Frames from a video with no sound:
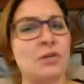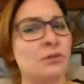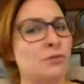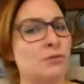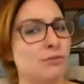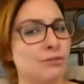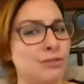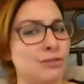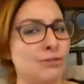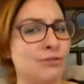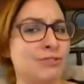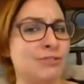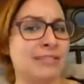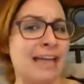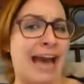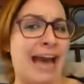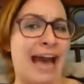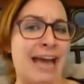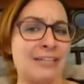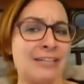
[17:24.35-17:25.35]
you can use
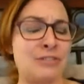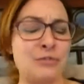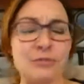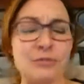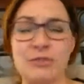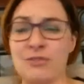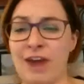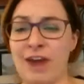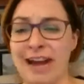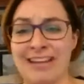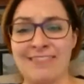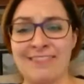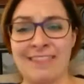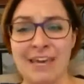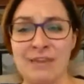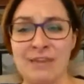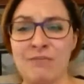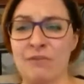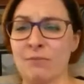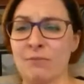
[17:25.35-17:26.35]
the iTunes for
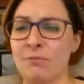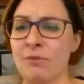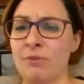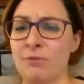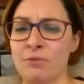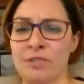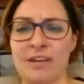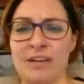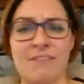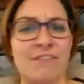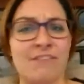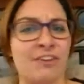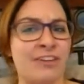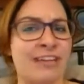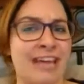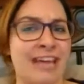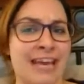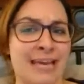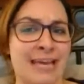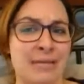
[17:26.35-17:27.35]
anything, for music, for
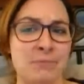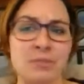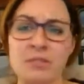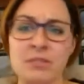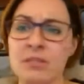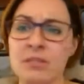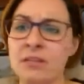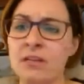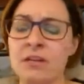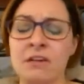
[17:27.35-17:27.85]
games,